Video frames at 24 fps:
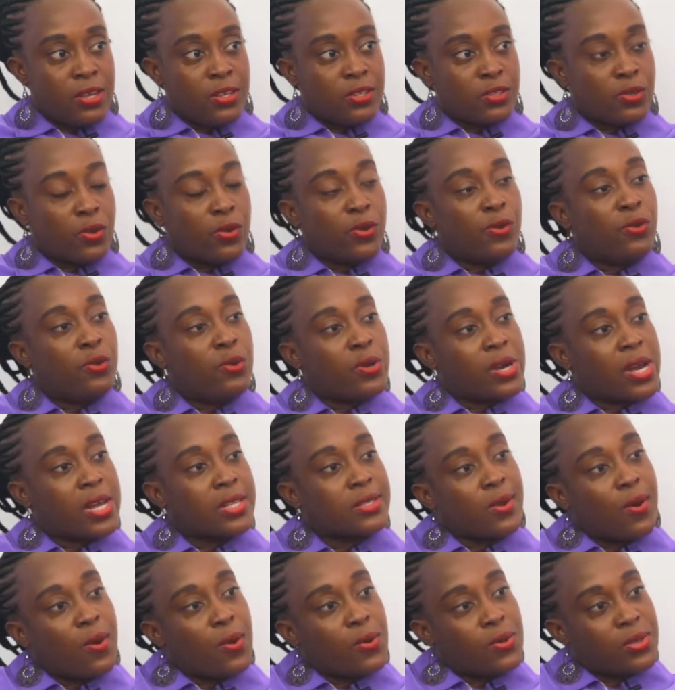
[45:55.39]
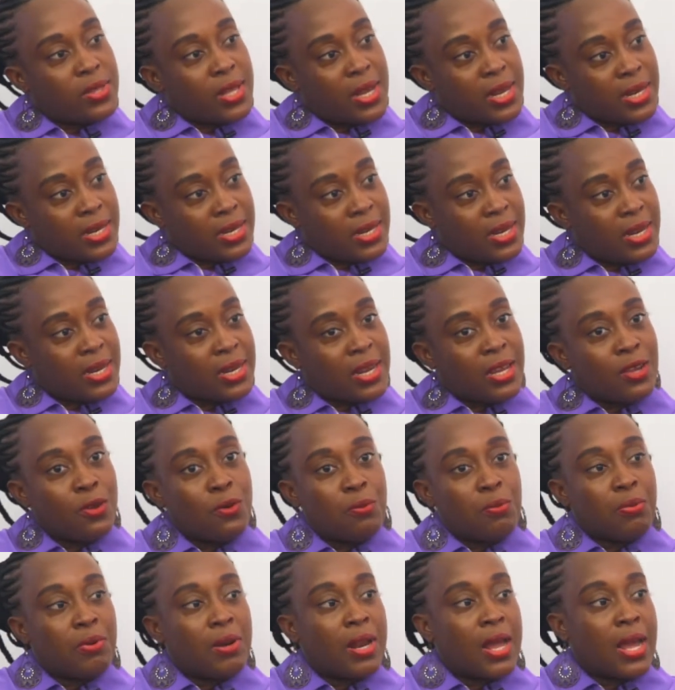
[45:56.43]
So you look at all that and then you
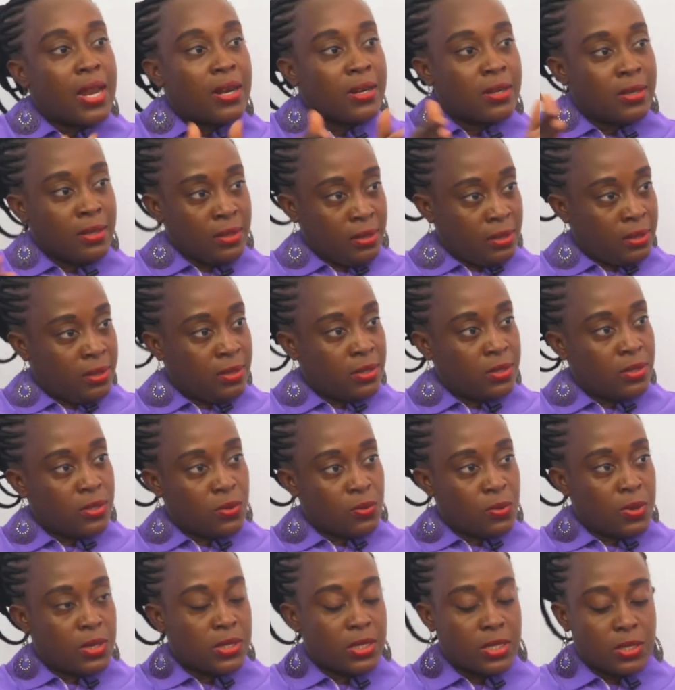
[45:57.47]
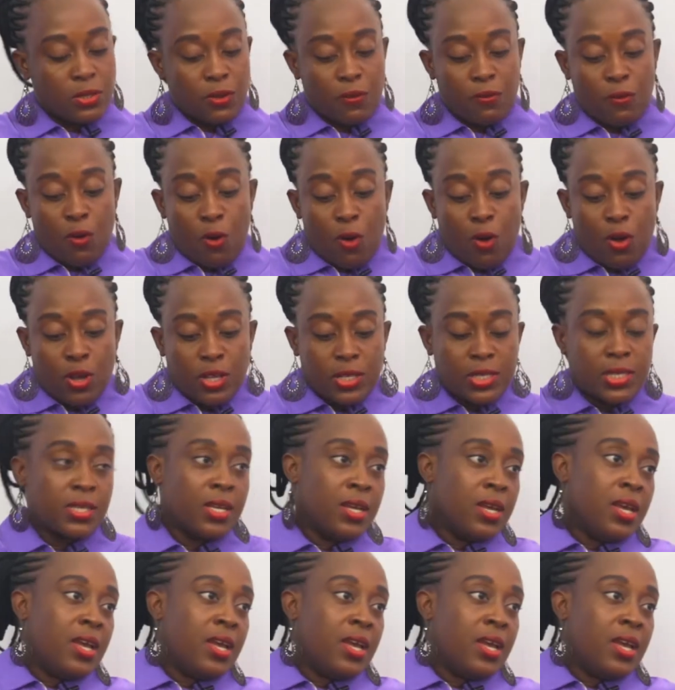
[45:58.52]
plan towards it. Of course,